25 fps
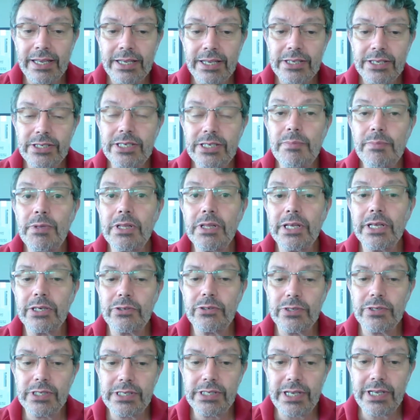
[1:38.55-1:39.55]
stimulate
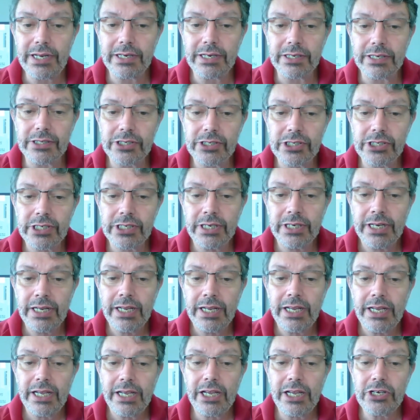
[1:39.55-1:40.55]
research,
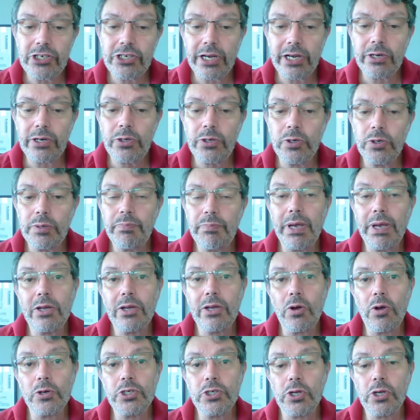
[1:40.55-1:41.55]
and share good
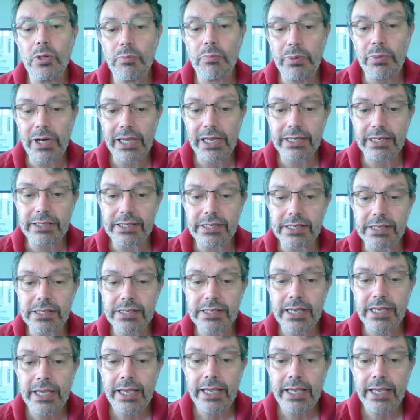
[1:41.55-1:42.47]
pedagogical practice